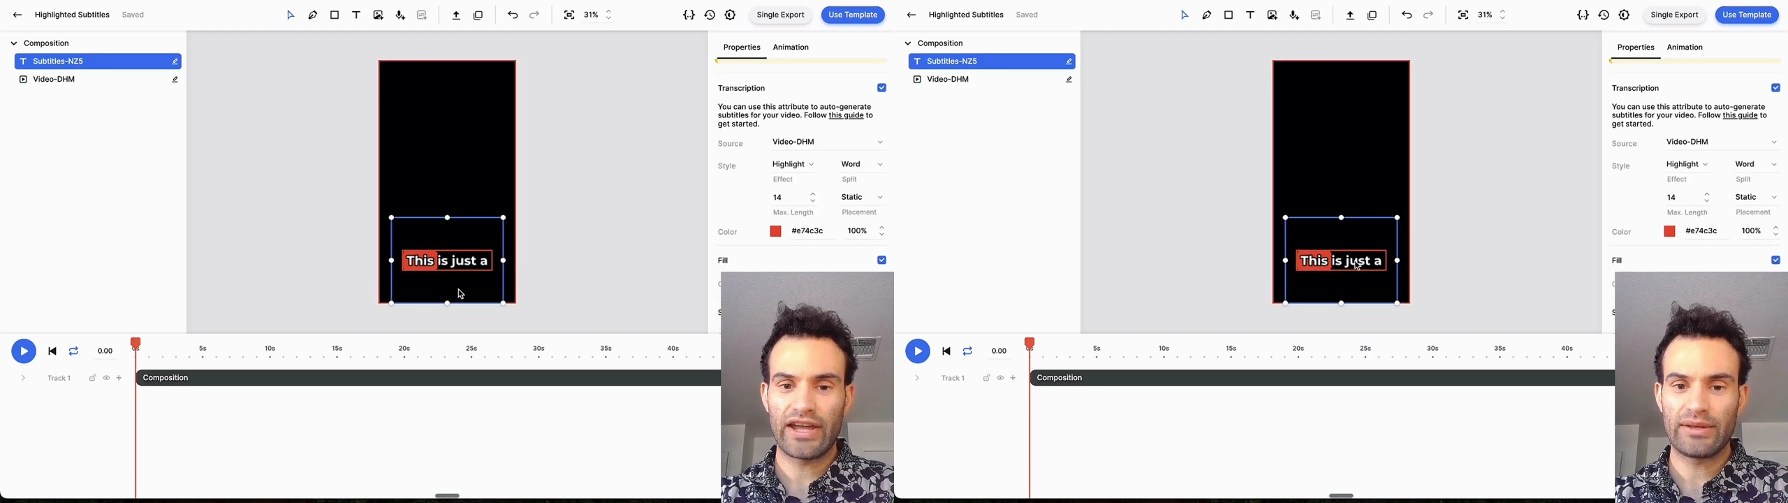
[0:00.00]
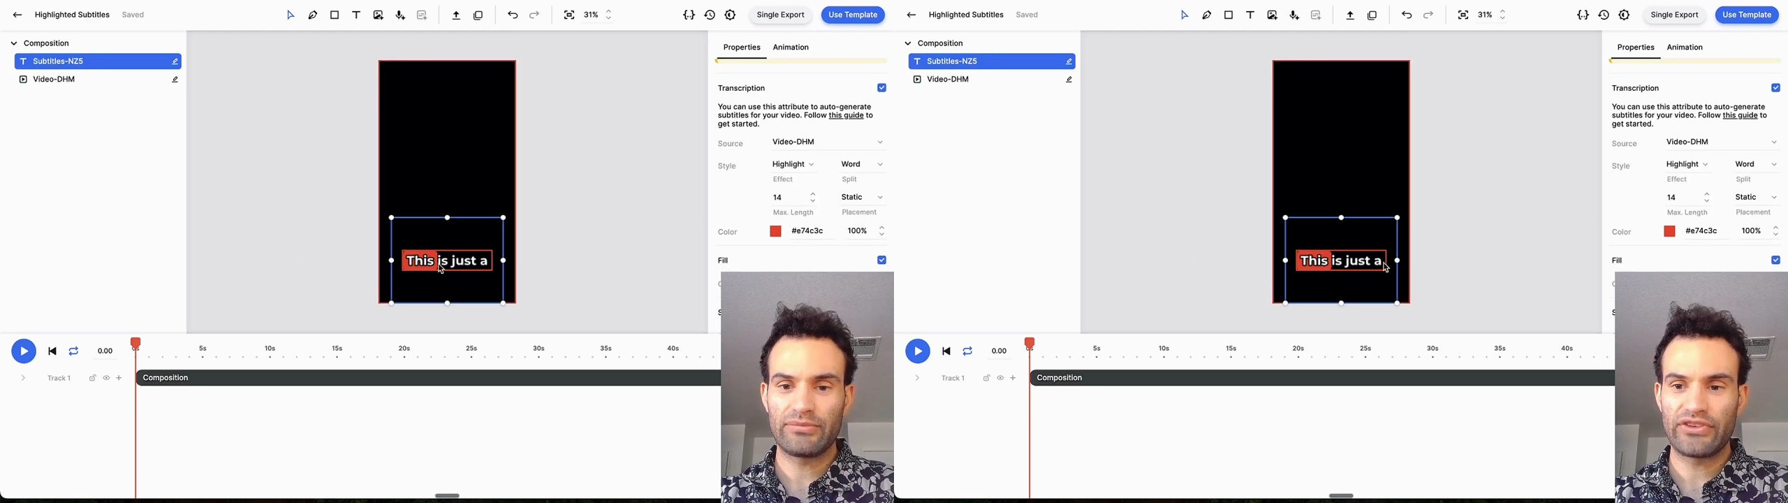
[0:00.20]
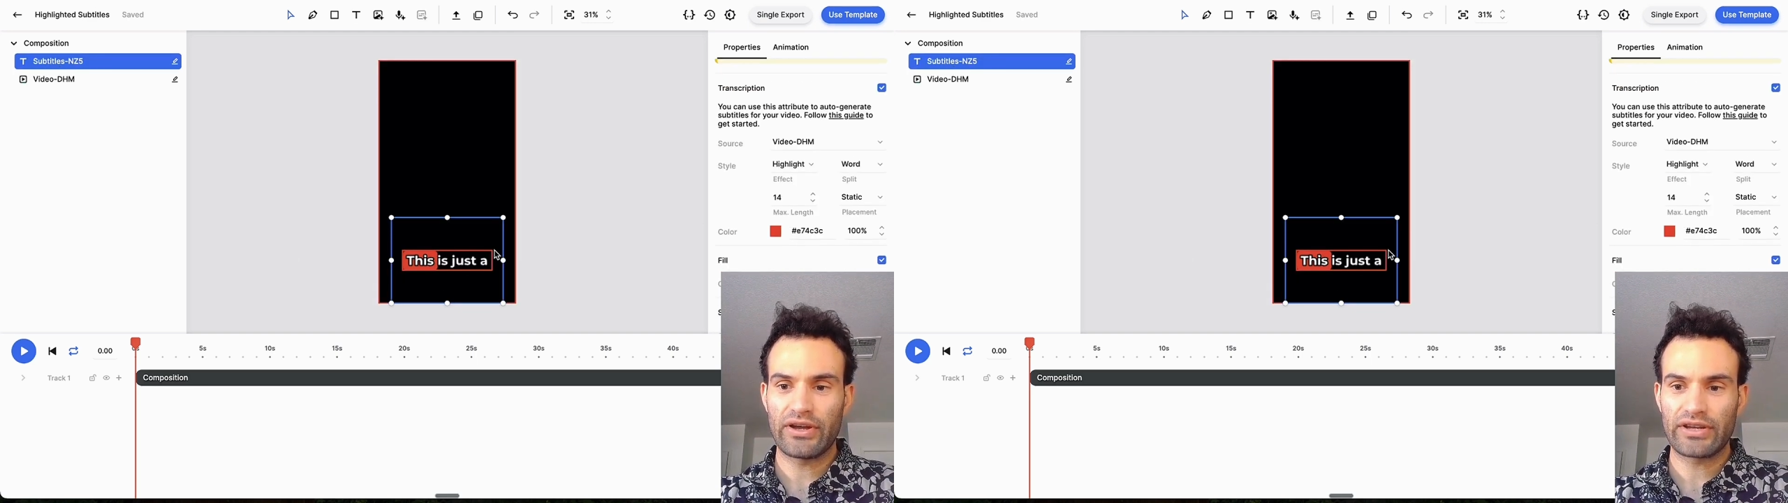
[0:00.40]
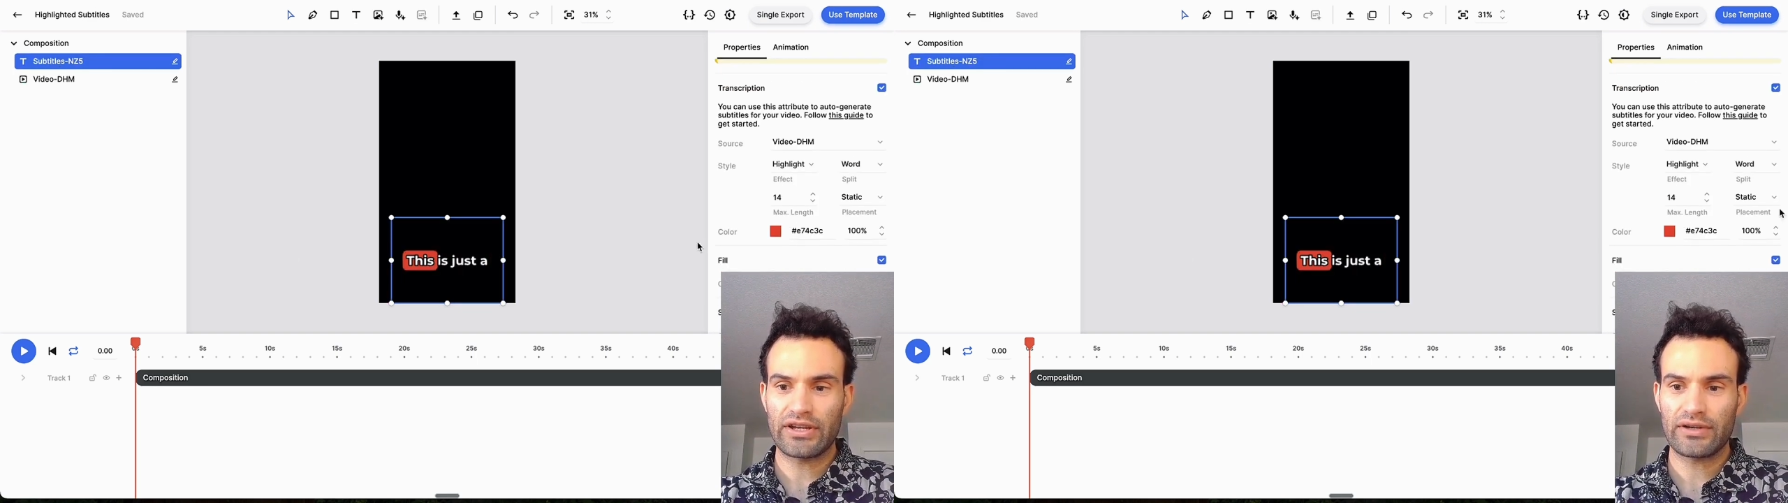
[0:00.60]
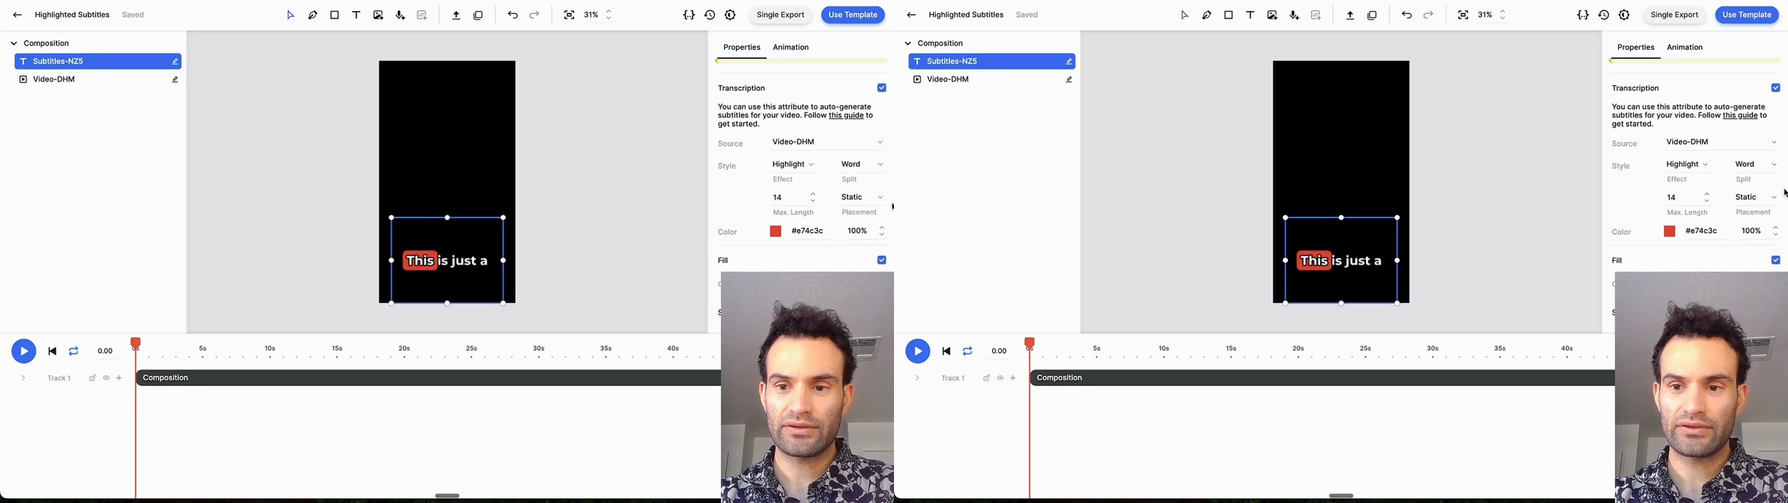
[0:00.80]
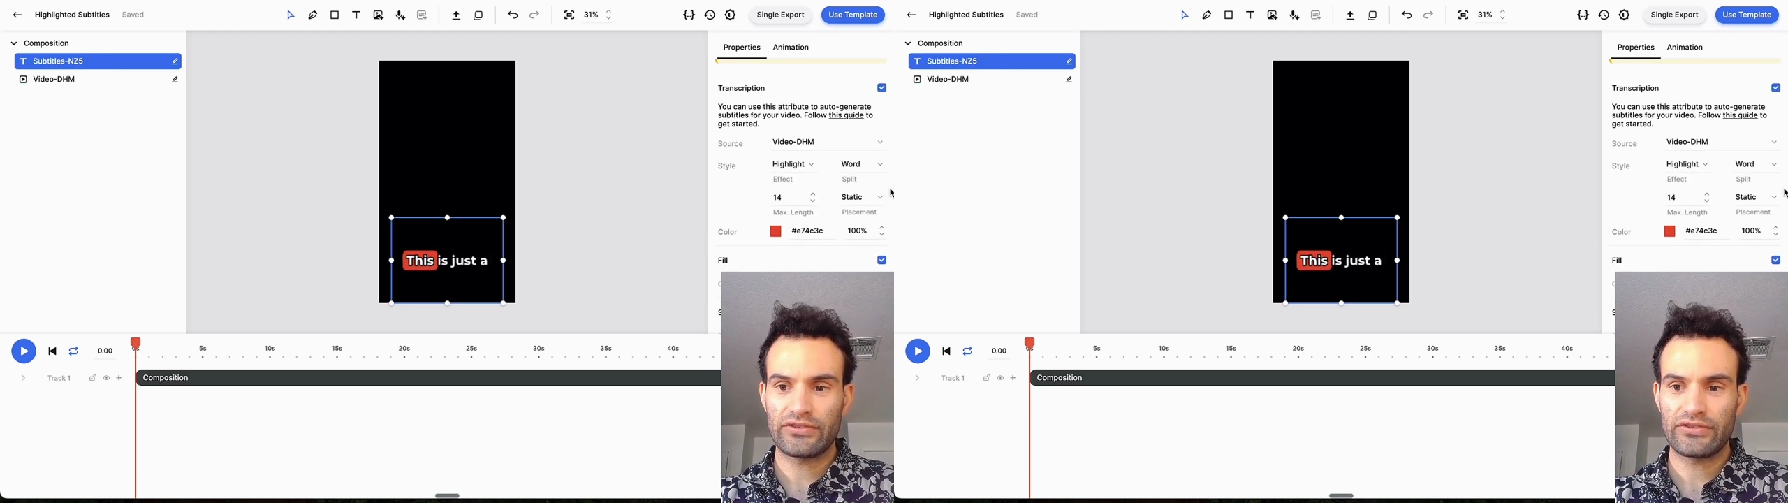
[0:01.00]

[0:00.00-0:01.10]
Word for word: items down here.